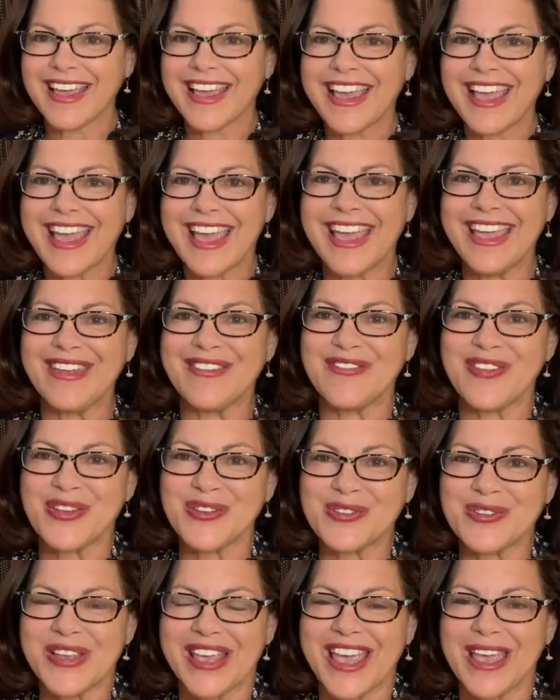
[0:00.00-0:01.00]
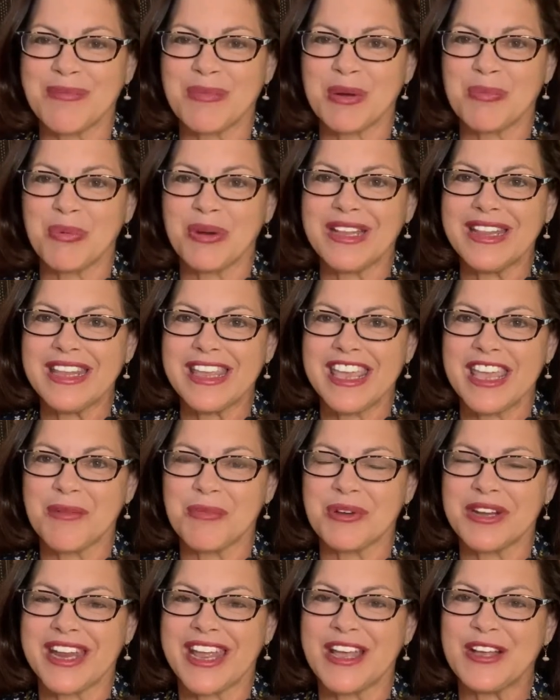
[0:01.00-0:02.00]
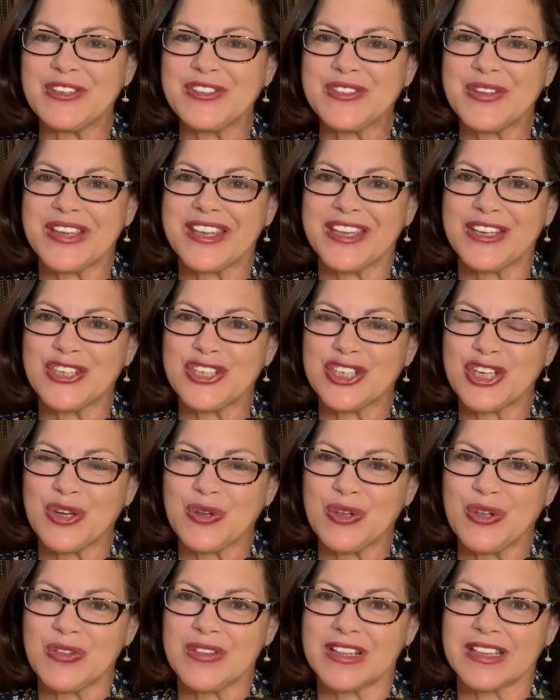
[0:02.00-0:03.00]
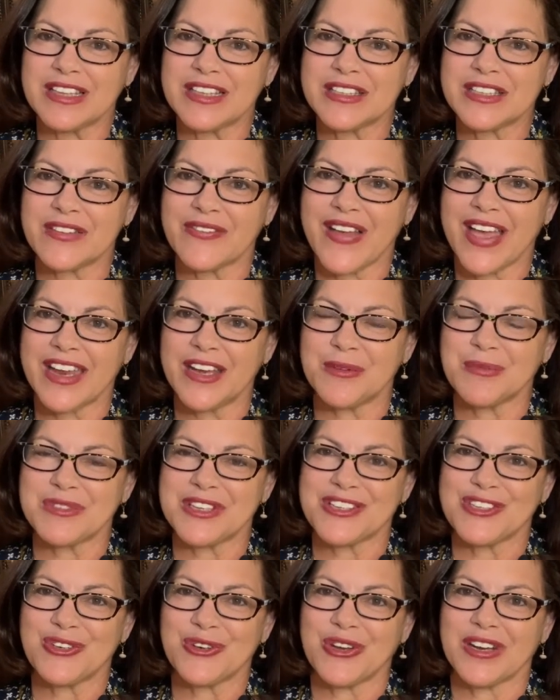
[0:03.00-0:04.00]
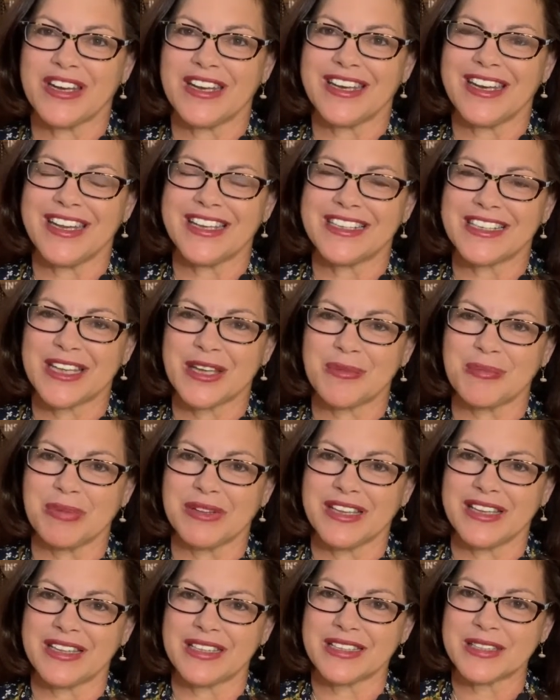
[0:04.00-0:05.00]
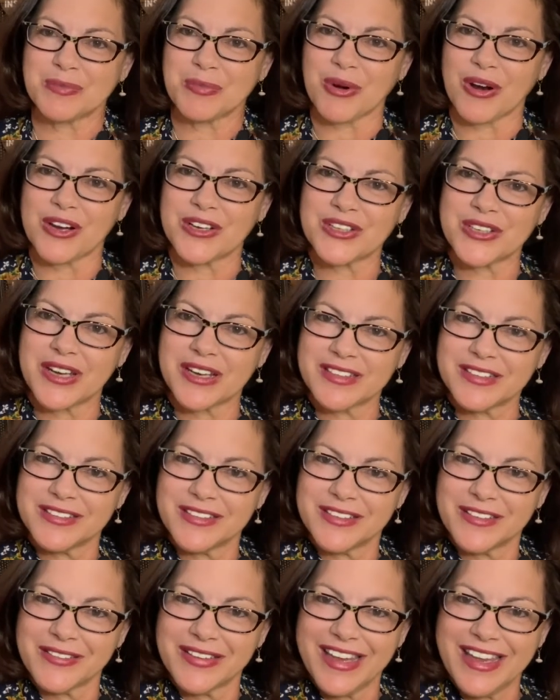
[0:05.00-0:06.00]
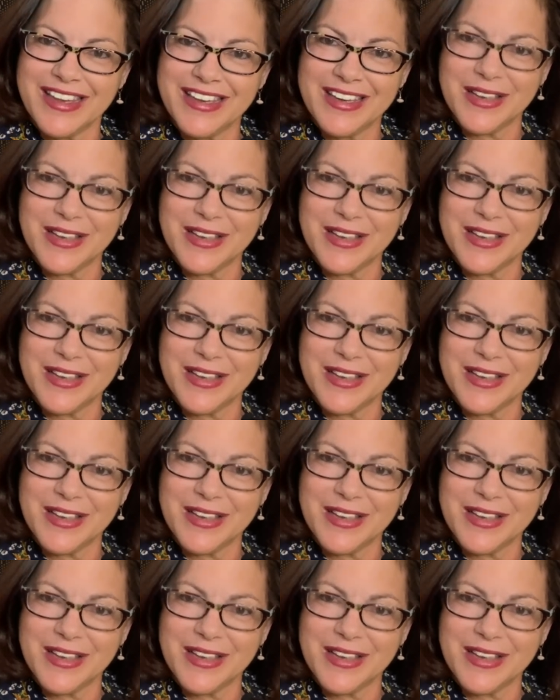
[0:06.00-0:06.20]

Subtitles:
Hey folks, okay, I'm going to bring the camera down so I can show you the list of items that you're going to need to complete this project. Okay, here